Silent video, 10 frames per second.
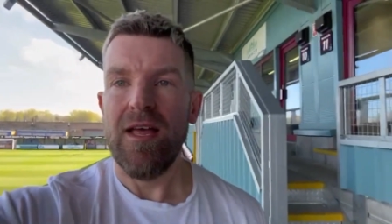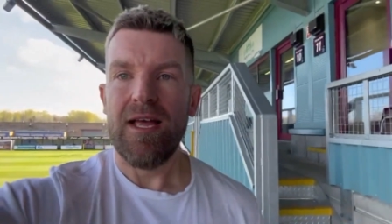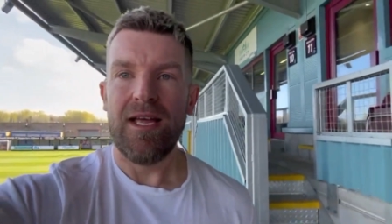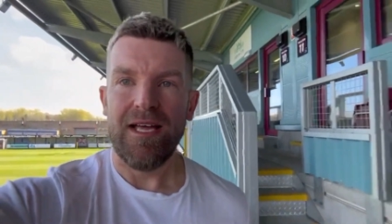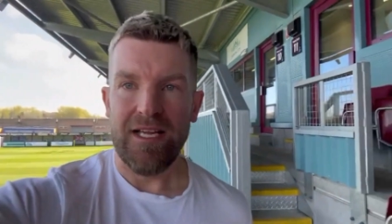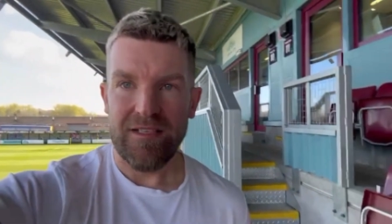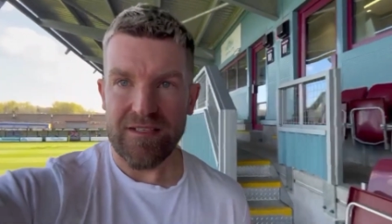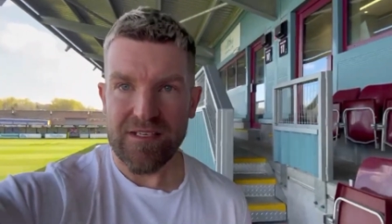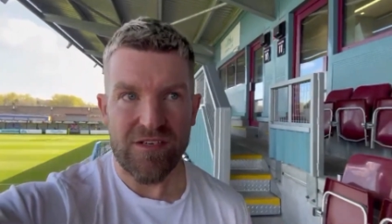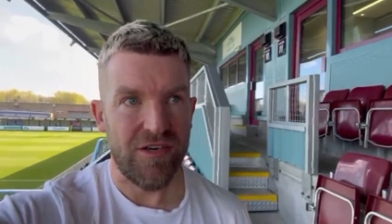
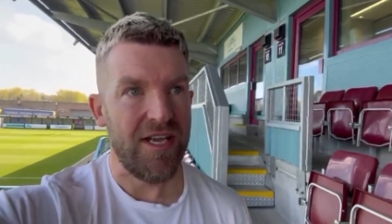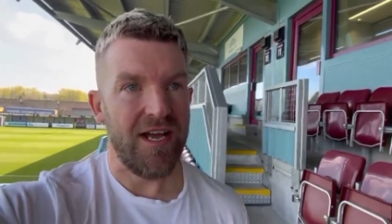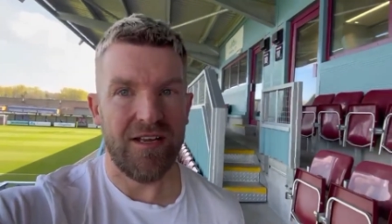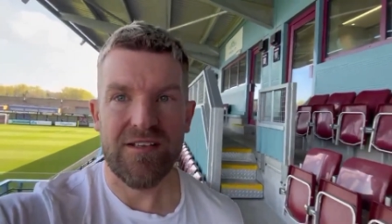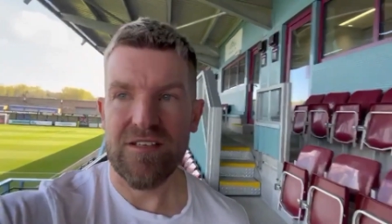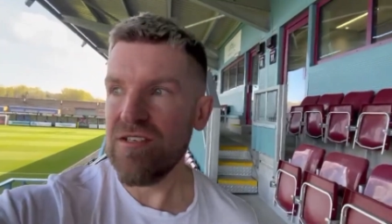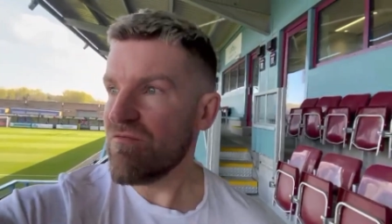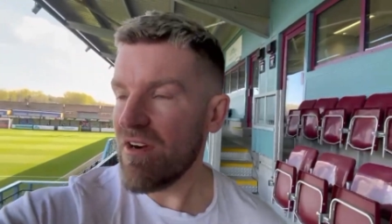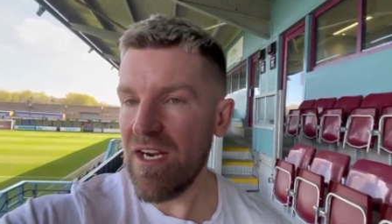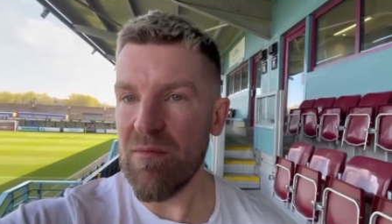And so yeah, it's
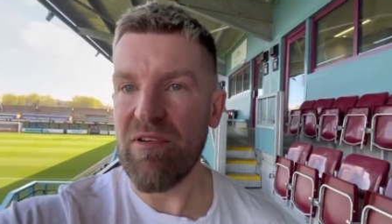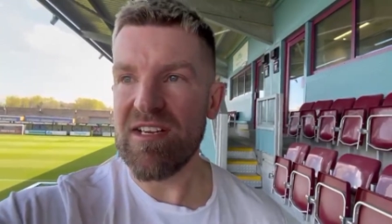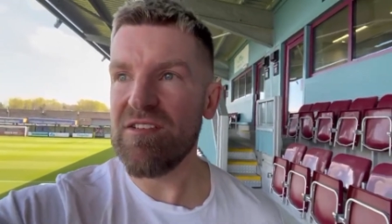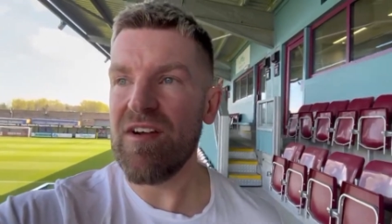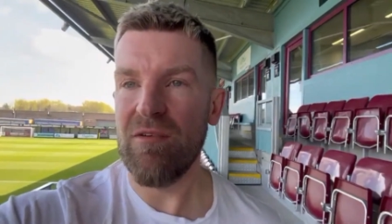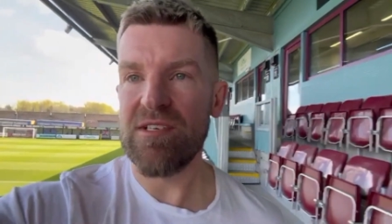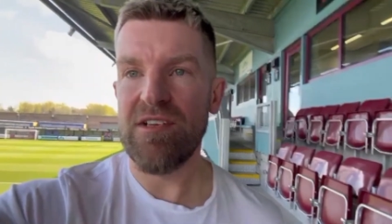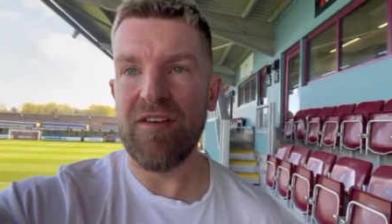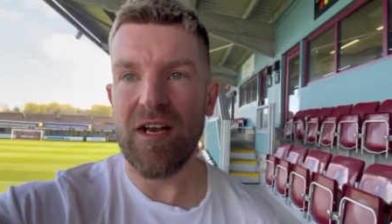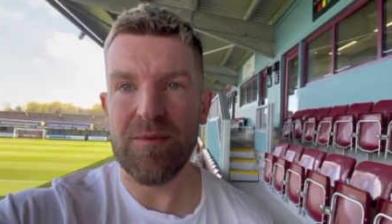really impressive how it's
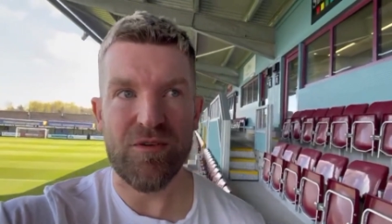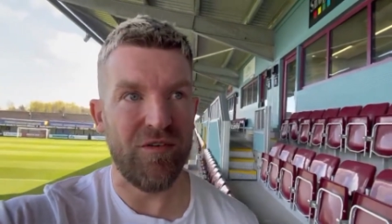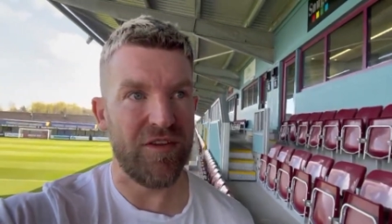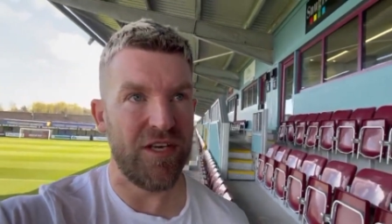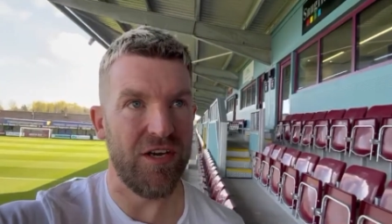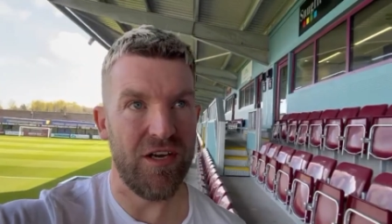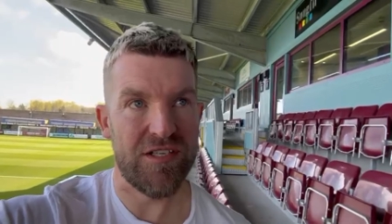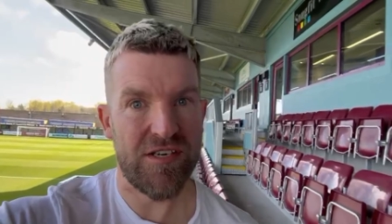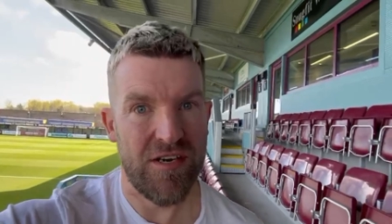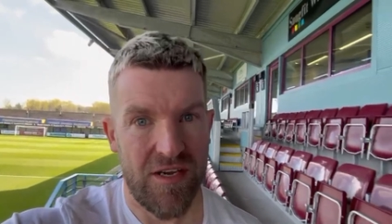developed over the
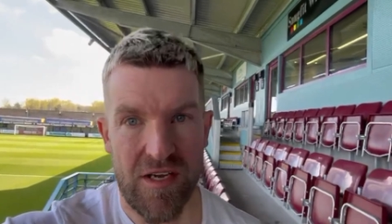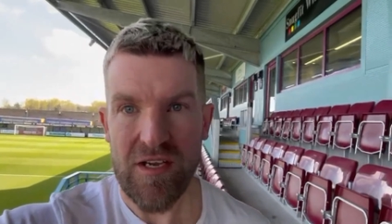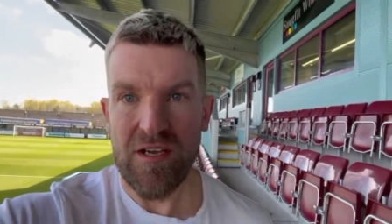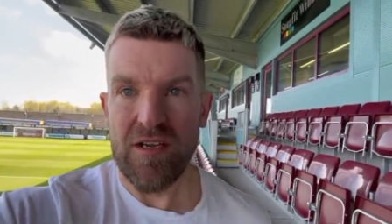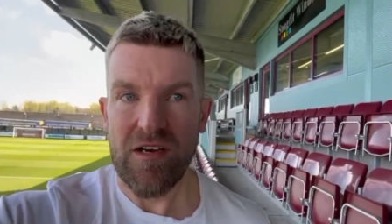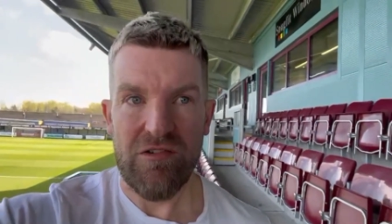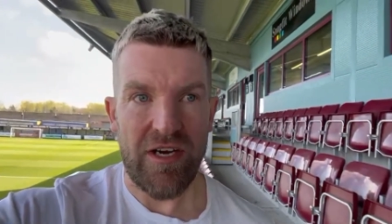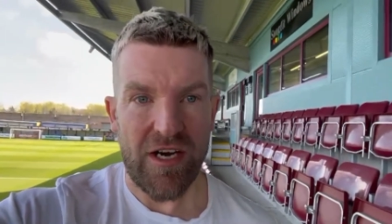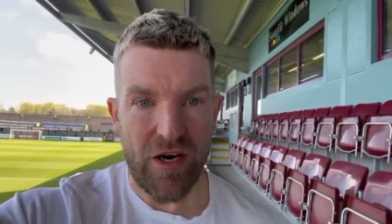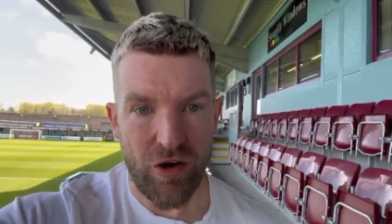years.
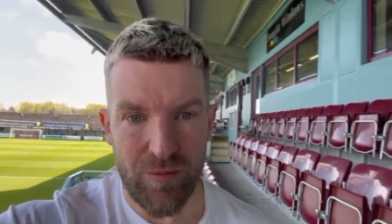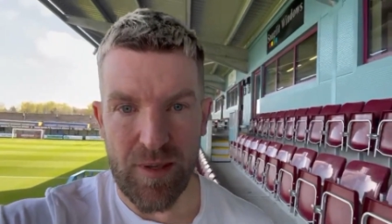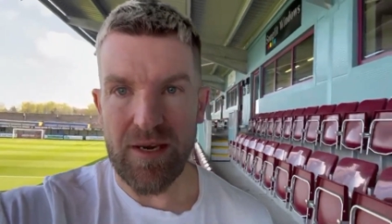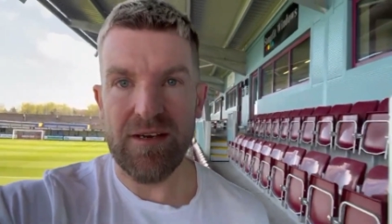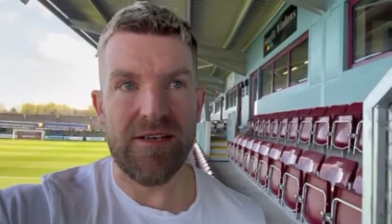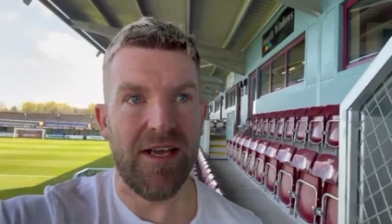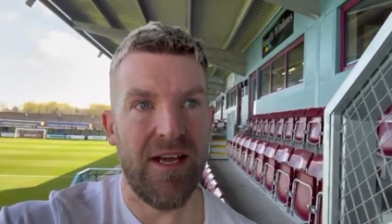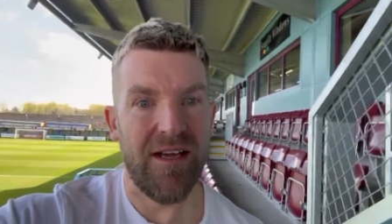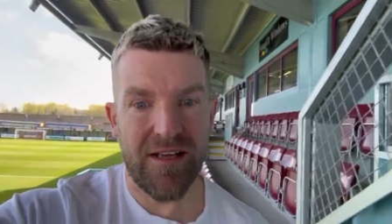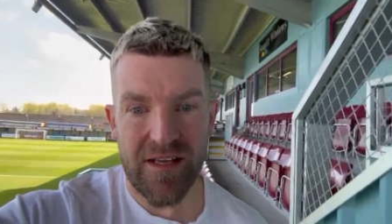Great club, and
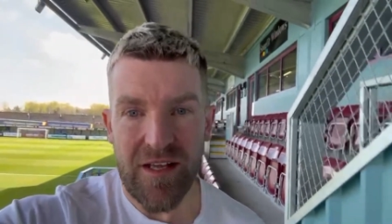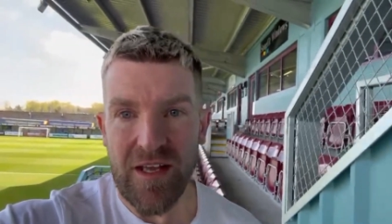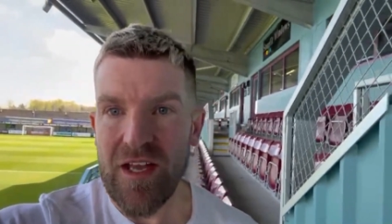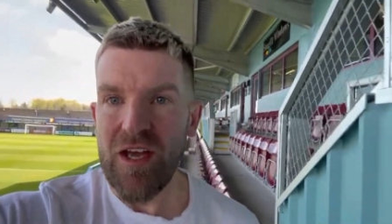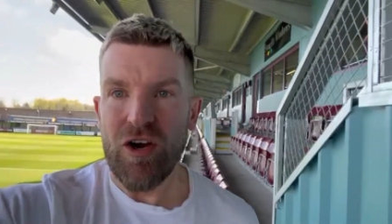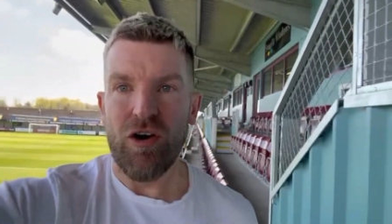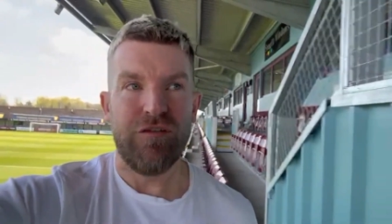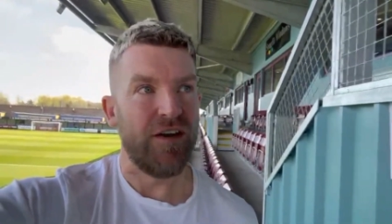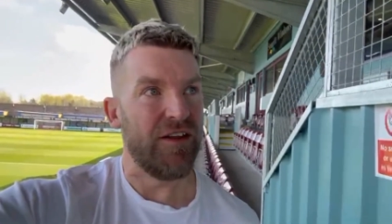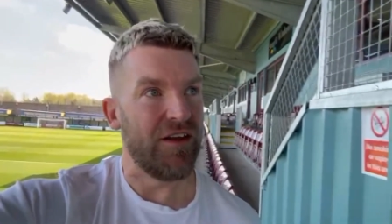
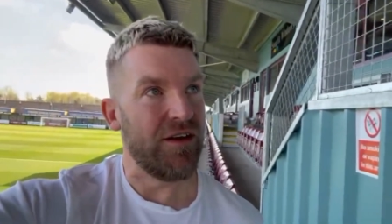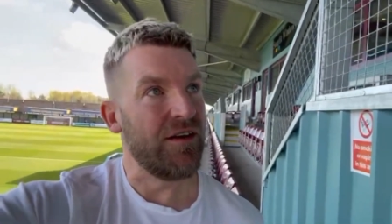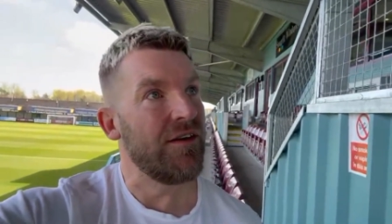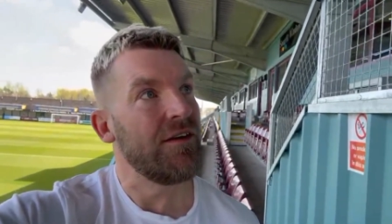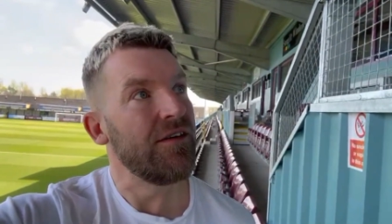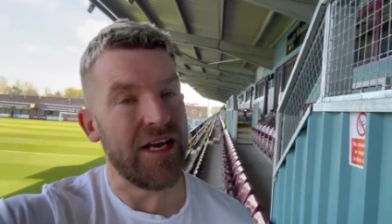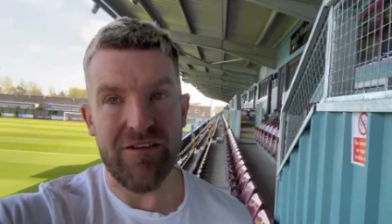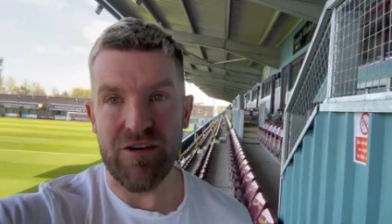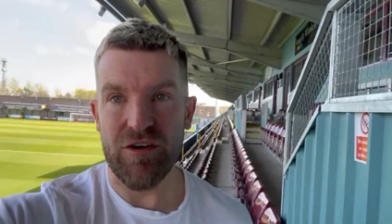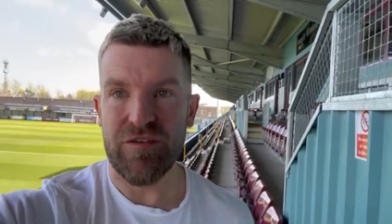hopefully they're
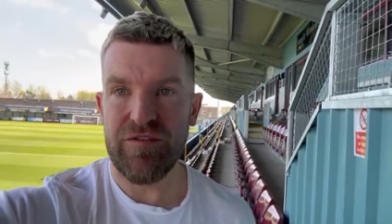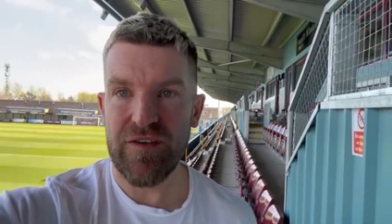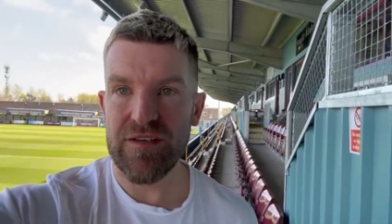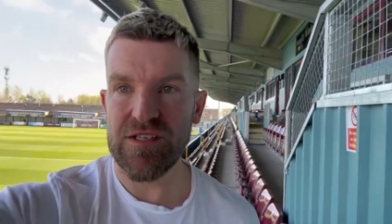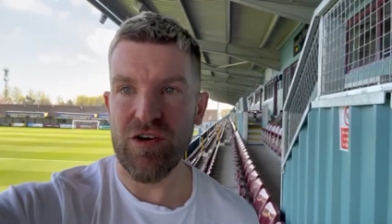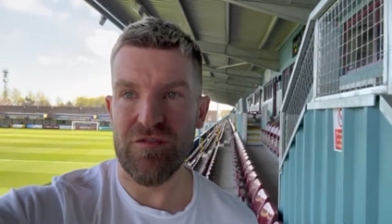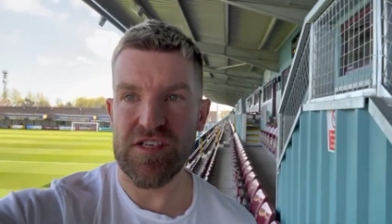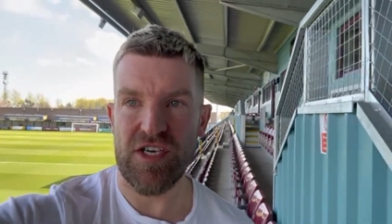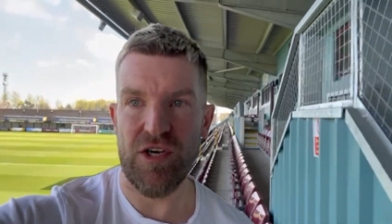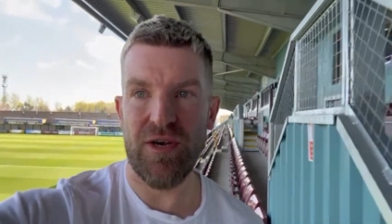near enough sort of
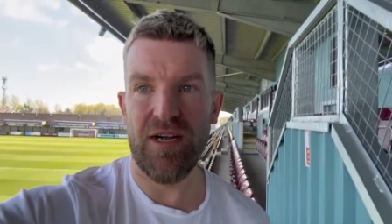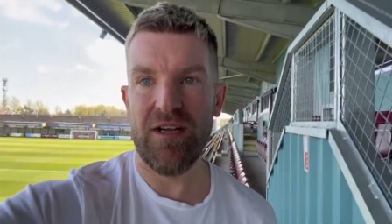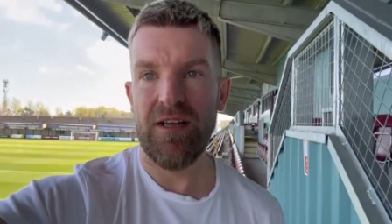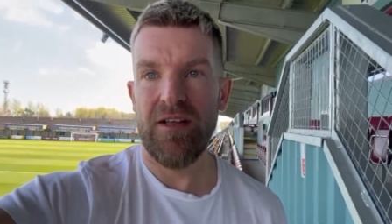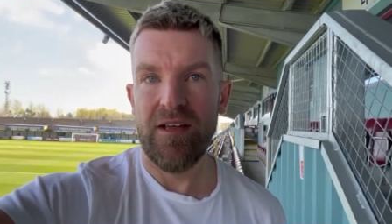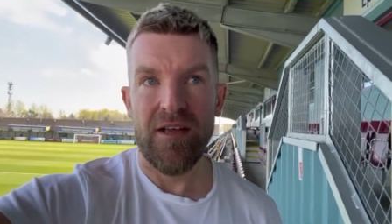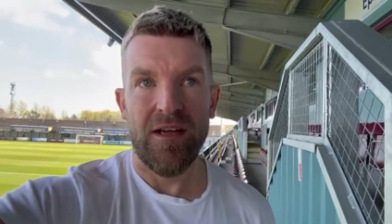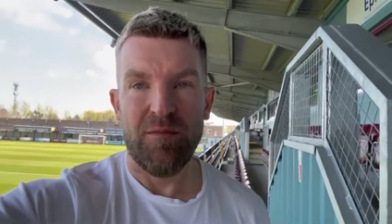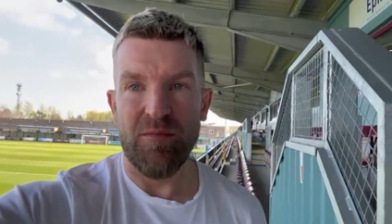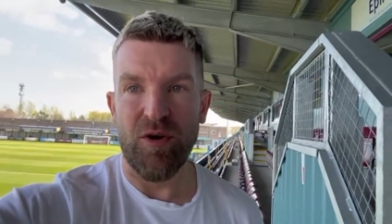secure
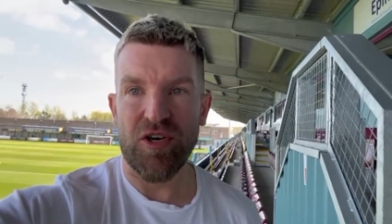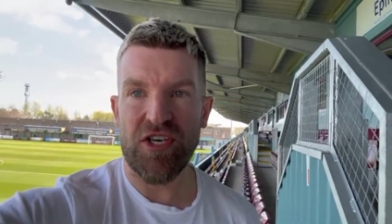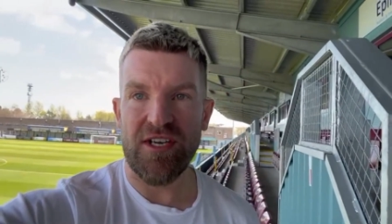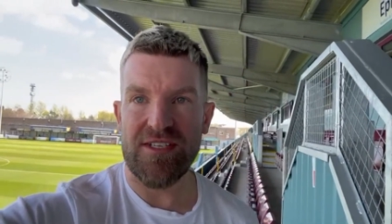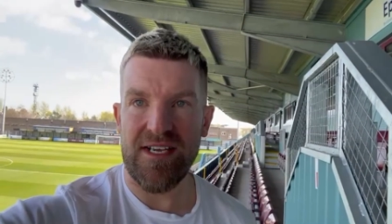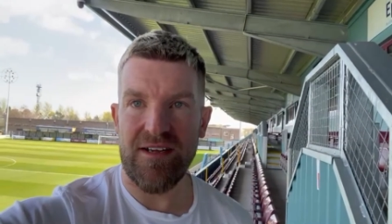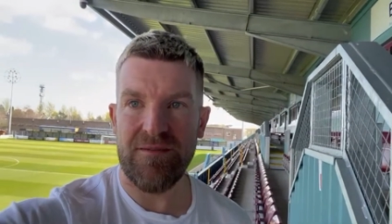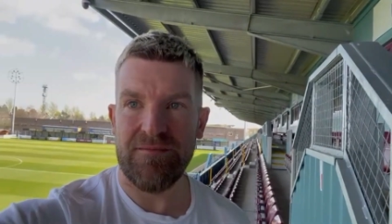promotion today.